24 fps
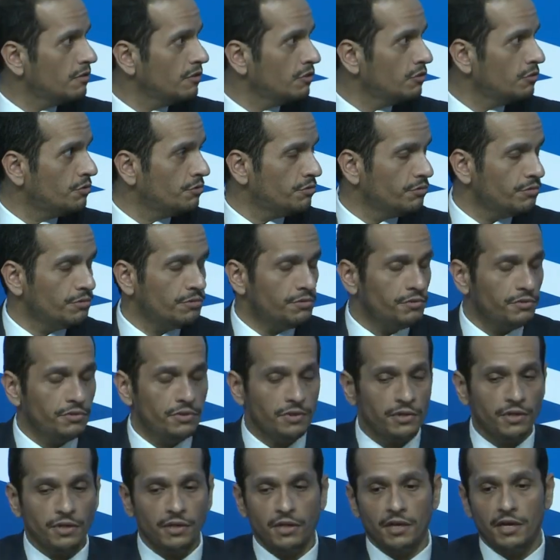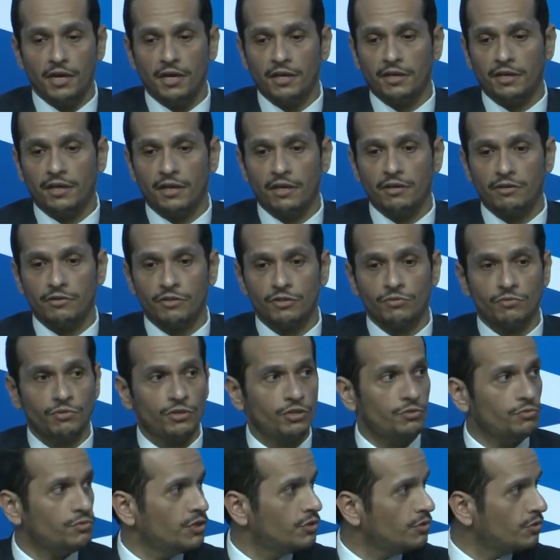to uh, a chaos which
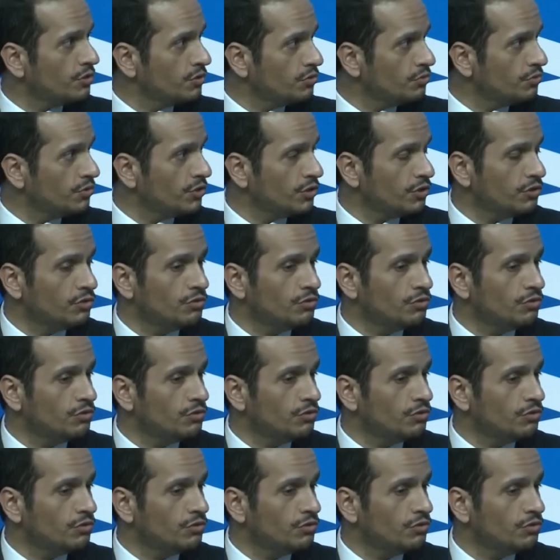we don't want